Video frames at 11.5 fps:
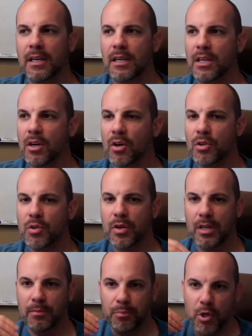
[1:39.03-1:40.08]
you know, you
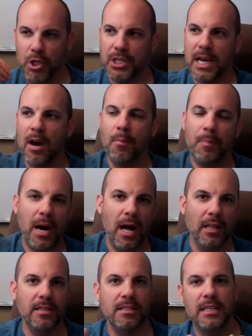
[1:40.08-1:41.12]
can push out
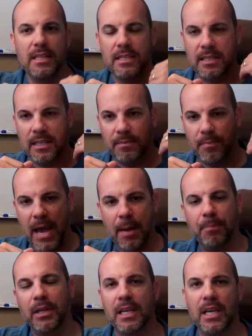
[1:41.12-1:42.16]
policies and
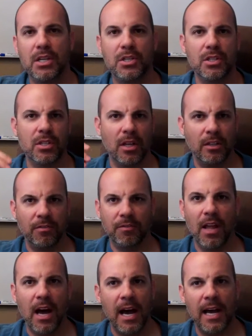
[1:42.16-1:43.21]
applications on the
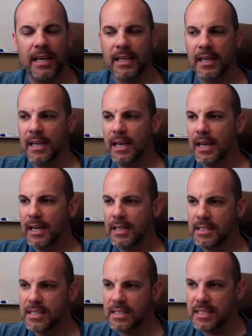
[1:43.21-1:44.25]
fly,
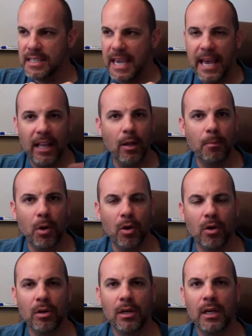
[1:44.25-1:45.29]
it's
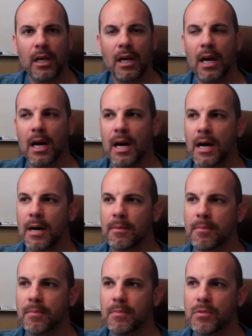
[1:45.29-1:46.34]
scalable.
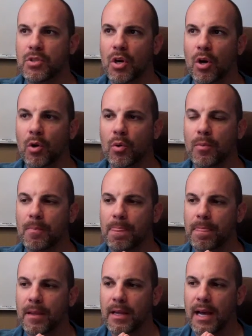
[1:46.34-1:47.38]
So
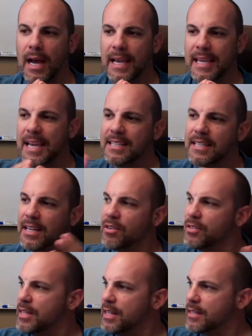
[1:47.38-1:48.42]
I guess
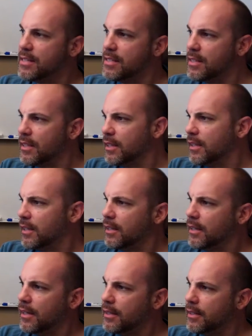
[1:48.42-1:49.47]
there's this,
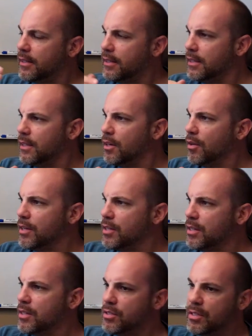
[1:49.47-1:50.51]
you know,
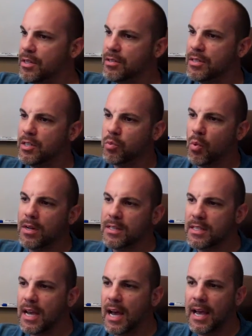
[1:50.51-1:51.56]
there's this one
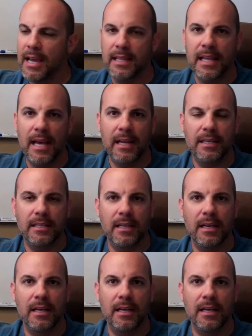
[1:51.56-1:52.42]
side that